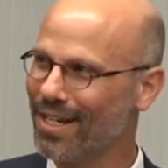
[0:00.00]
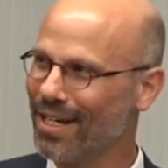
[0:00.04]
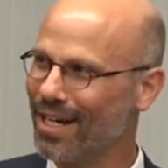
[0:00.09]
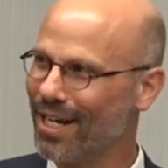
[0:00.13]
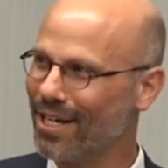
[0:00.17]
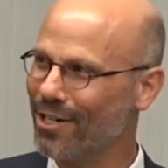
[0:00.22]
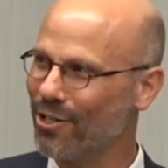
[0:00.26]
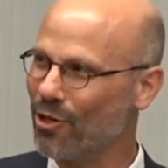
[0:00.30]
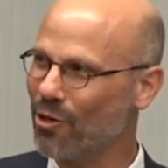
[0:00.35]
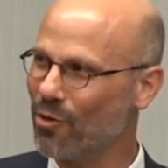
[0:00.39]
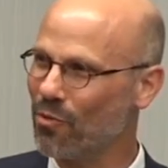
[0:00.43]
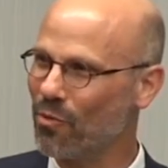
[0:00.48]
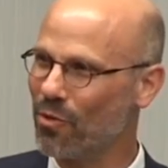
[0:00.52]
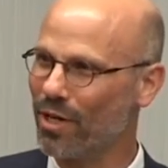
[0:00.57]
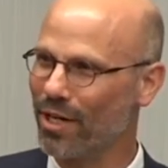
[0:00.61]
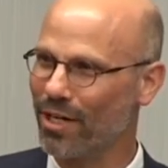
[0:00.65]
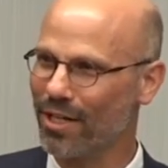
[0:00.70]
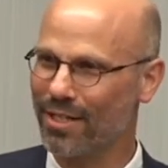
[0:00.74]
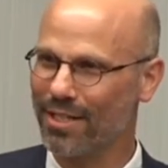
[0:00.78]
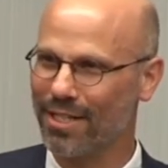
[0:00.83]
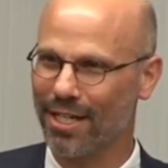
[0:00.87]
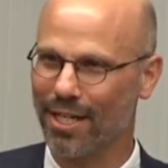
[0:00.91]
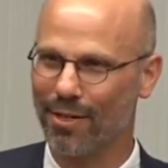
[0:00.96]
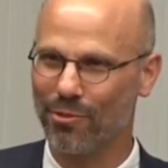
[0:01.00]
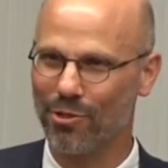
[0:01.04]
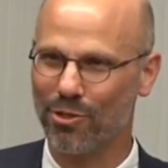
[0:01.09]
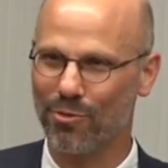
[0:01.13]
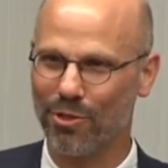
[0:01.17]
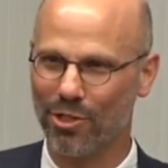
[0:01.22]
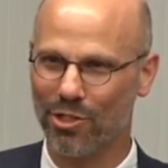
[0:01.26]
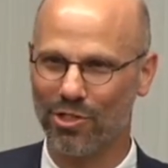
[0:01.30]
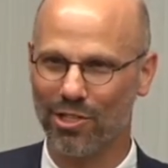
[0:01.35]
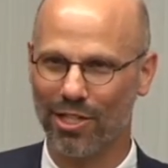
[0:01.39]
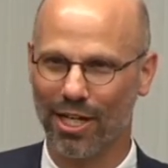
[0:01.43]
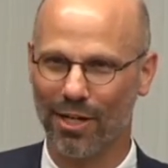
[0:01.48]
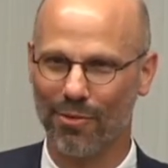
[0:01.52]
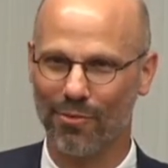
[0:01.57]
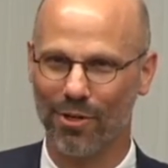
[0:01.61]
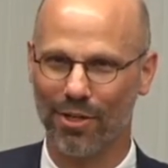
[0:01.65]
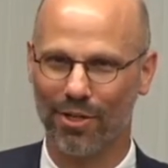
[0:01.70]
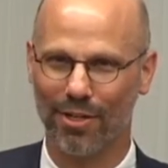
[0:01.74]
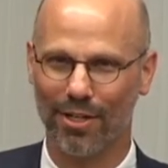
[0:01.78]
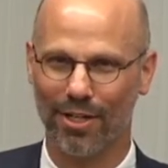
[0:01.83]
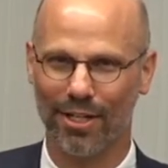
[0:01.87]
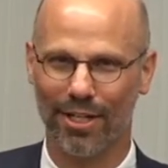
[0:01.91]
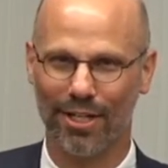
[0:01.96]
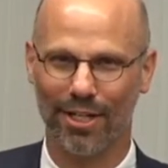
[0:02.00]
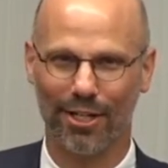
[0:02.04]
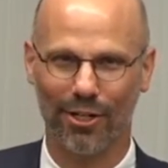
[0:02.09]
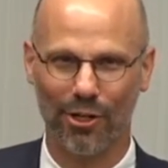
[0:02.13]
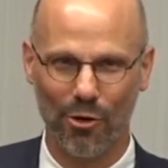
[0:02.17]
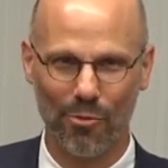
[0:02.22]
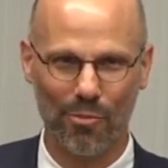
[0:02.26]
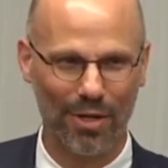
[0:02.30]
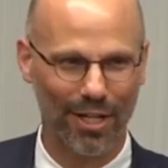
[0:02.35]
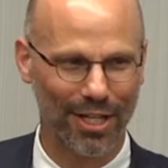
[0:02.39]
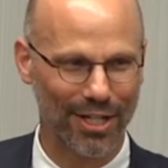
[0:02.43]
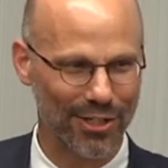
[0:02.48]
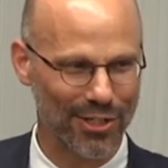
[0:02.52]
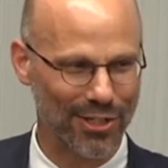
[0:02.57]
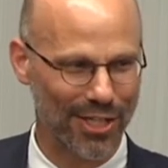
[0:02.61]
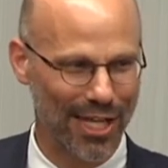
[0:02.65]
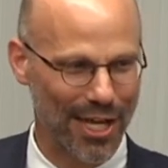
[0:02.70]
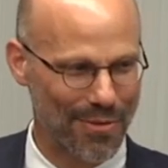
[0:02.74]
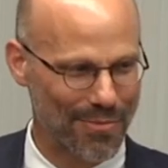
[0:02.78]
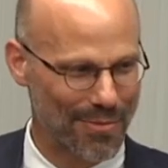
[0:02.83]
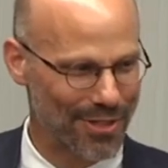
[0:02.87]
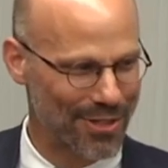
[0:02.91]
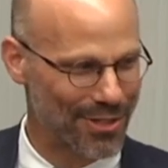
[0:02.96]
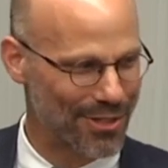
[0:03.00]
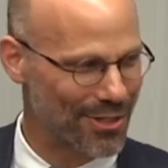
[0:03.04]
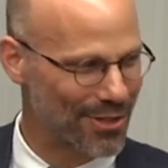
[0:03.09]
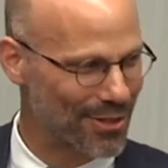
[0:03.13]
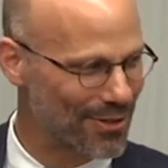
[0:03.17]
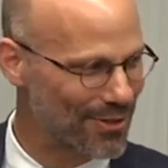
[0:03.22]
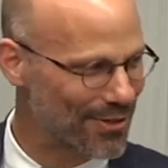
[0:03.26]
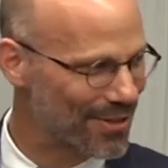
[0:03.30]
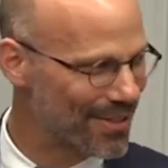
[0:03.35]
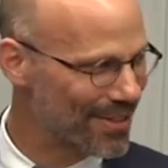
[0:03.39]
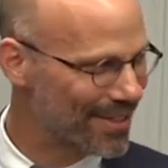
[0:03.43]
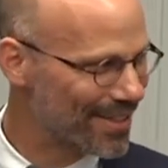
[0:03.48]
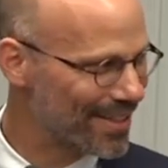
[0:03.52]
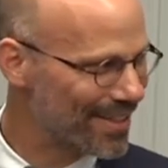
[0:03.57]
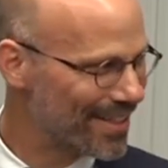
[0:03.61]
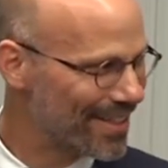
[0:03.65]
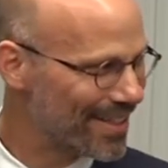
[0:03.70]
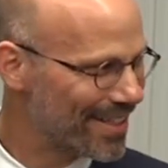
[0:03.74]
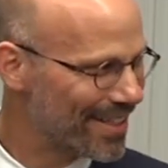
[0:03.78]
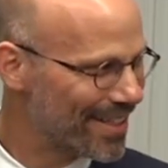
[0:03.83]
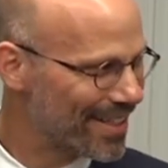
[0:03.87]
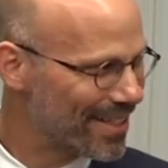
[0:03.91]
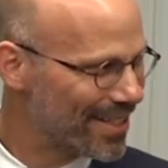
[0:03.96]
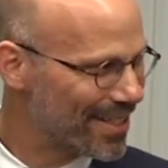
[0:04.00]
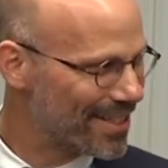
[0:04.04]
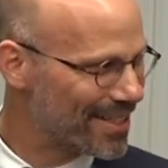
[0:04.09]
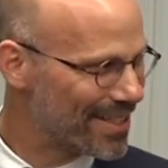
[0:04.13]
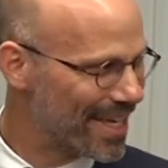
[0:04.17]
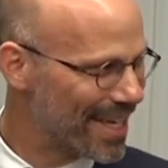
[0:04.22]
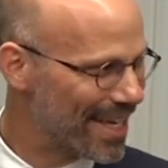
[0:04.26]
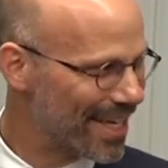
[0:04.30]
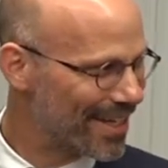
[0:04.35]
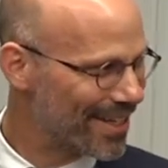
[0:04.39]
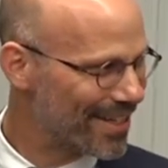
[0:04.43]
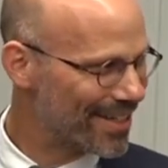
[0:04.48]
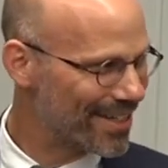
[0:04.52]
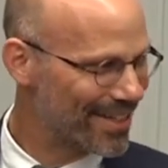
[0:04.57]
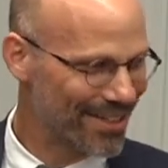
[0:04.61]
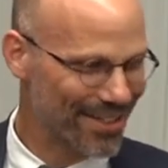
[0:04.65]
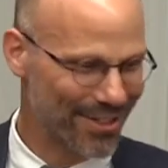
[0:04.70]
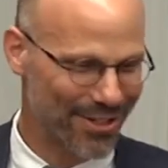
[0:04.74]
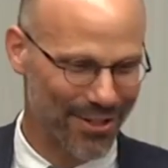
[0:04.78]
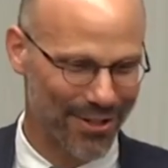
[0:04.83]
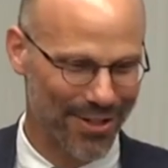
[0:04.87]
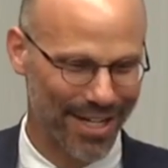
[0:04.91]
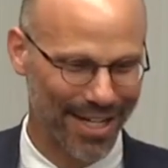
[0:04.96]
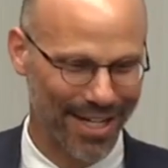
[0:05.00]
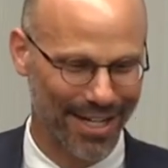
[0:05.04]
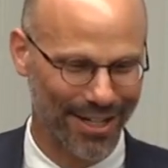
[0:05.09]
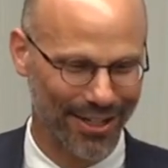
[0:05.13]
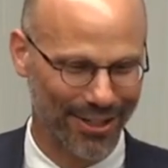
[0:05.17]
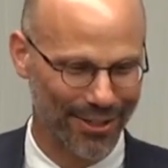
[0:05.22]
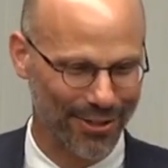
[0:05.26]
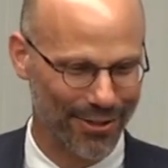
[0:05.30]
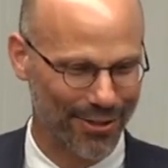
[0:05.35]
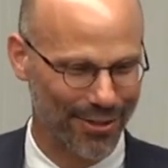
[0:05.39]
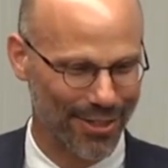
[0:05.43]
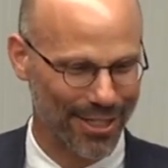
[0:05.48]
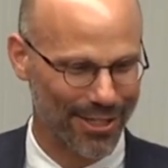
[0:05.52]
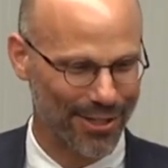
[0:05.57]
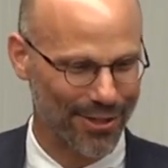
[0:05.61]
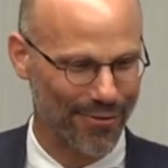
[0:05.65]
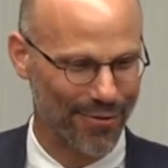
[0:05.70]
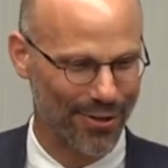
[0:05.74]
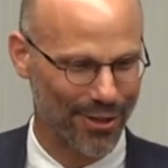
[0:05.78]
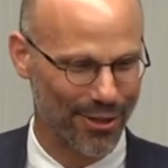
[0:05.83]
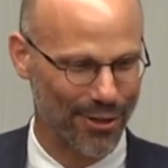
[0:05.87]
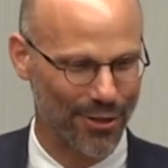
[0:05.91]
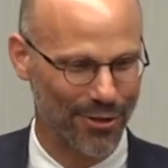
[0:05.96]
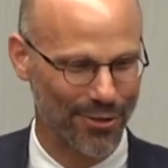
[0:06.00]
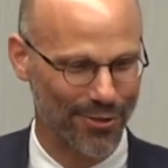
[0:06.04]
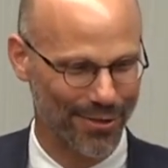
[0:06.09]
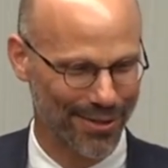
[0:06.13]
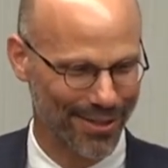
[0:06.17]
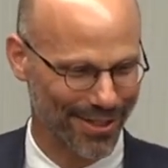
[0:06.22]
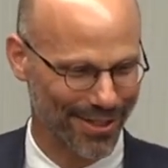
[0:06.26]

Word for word: I don't want to take up too much time with a, uh, an opening statement, so. Great. Dan, go ahead. I'll turn this over to you.